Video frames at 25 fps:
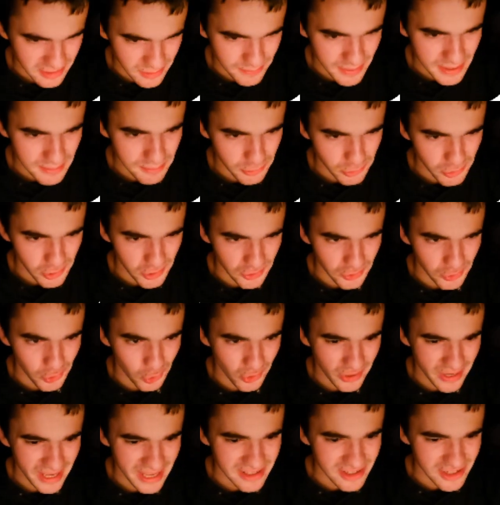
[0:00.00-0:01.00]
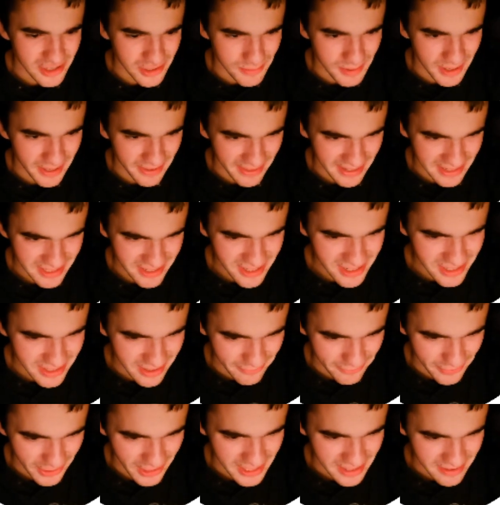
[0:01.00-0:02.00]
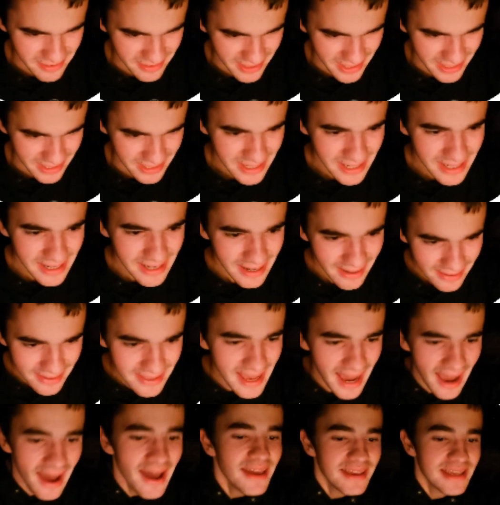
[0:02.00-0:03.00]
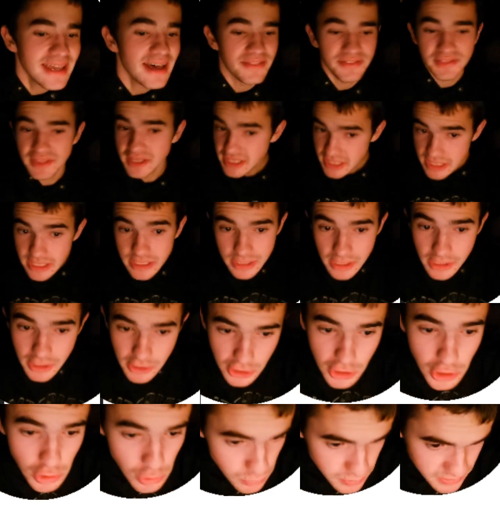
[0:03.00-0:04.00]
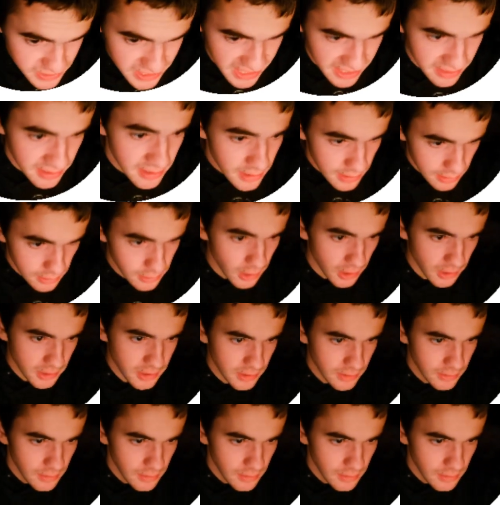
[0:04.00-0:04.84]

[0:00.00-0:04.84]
of people on Doc Genjima. That's just the funny thing. Yeah, this is the cube scene. Look.